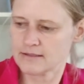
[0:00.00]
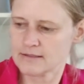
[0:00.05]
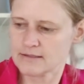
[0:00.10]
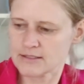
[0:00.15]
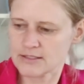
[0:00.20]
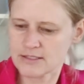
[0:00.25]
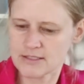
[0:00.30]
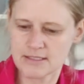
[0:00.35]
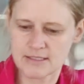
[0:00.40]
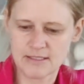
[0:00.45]

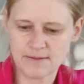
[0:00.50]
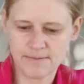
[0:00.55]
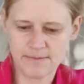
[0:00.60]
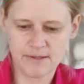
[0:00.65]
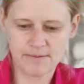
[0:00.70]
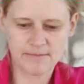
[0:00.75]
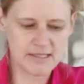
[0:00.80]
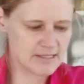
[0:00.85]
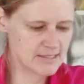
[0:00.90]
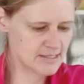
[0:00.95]
Just dip
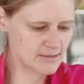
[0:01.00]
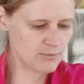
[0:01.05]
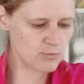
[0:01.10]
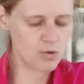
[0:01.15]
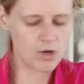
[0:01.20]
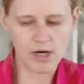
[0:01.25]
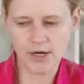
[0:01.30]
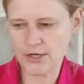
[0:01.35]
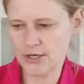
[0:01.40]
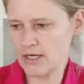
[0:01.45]
them in some
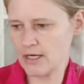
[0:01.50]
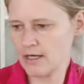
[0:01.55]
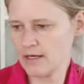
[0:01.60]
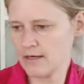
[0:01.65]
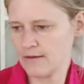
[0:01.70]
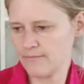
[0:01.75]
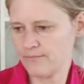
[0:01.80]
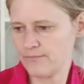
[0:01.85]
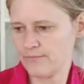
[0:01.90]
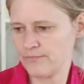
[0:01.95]
water
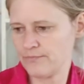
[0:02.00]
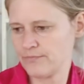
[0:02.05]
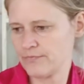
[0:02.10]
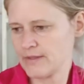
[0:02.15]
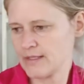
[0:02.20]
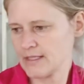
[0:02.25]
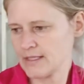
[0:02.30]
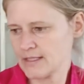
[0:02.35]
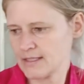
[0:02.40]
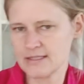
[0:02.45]

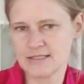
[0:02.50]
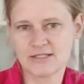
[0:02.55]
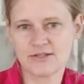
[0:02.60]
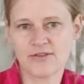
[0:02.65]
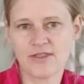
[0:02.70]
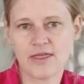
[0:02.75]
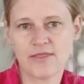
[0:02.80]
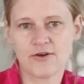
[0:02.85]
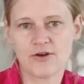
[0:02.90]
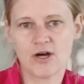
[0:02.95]
so
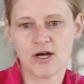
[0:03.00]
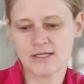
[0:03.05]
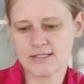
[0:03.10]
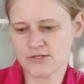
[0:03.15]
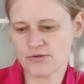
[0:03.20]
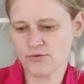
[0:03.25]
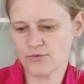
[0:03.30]
that they're not so